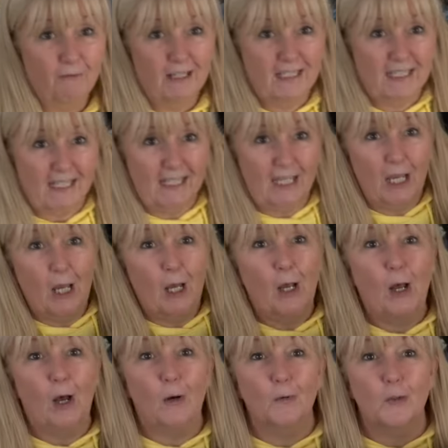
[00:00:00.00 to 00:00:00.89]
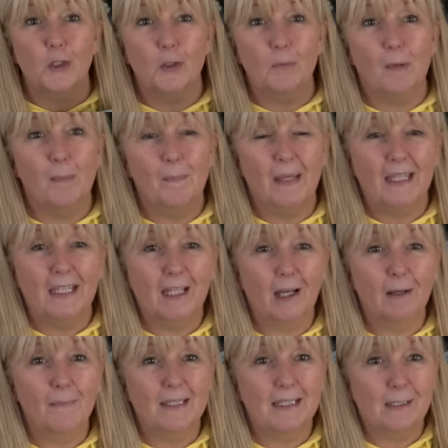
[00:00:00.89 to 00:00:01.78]
ready, I'll do my
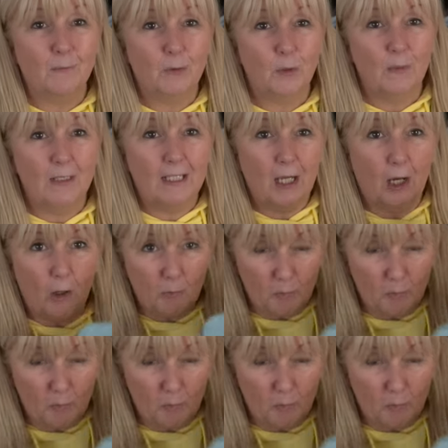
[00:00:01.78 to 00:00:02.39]
makeup. As I'm doing it, I'll